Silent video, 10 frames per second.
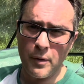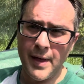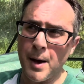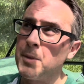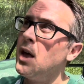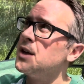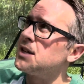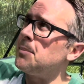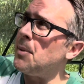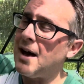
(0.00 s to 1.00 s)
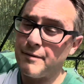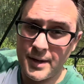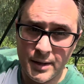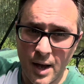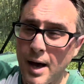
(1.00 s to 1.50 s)
Now, some people have
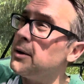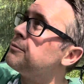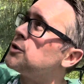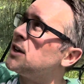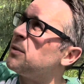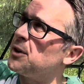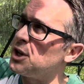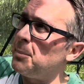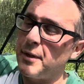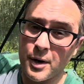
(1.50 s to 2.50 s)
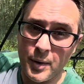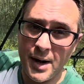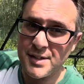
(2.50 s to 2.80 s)
strings from the top of the greenhouse,